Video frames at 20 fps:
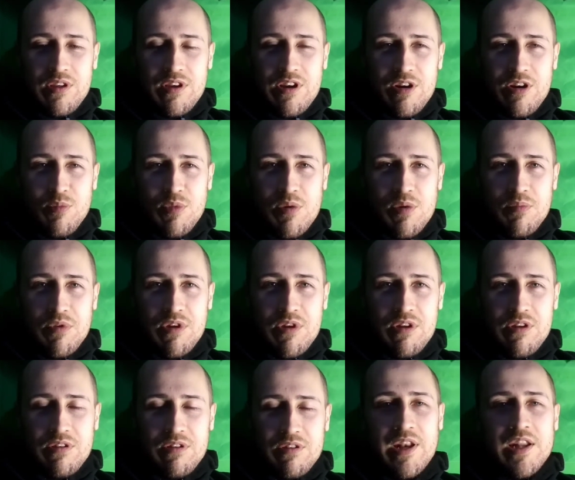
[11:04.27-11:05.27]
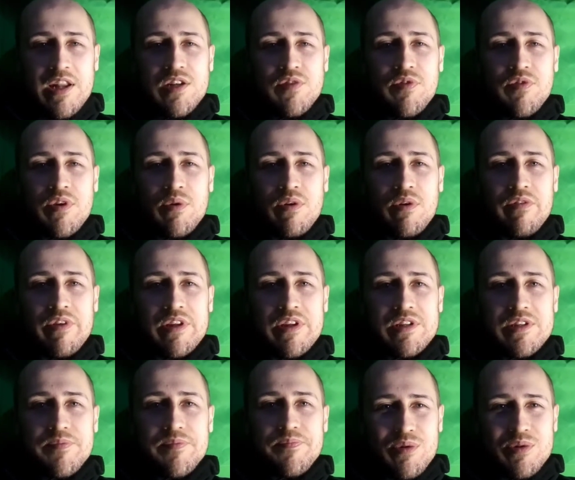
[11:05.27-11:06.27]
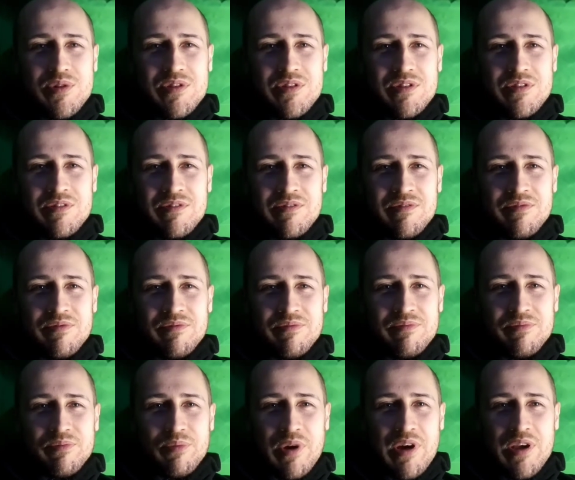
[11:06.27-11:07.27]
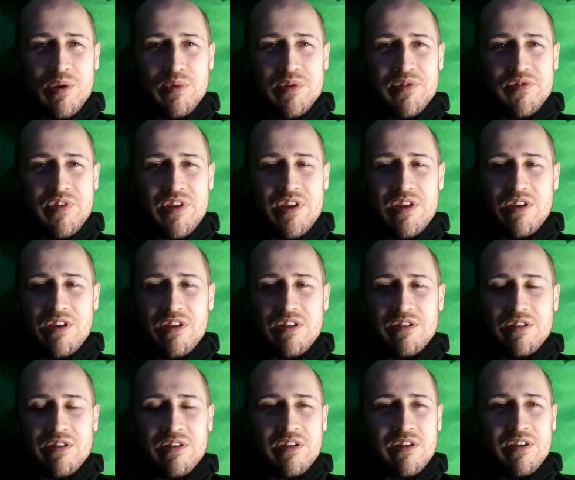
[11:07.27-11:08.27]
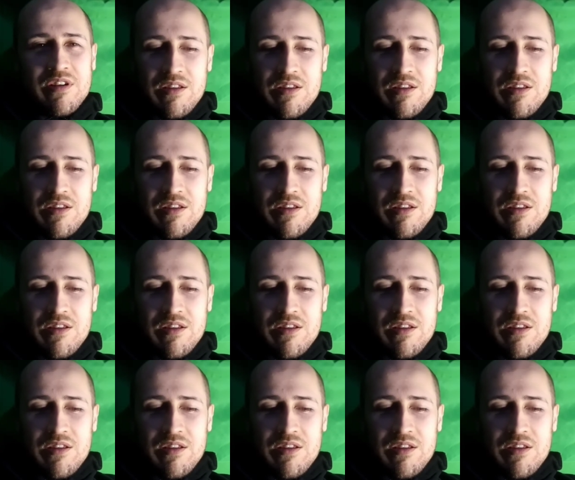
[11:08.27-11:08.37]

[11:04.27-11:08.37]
I remember an interview of his, which, why he was vegan.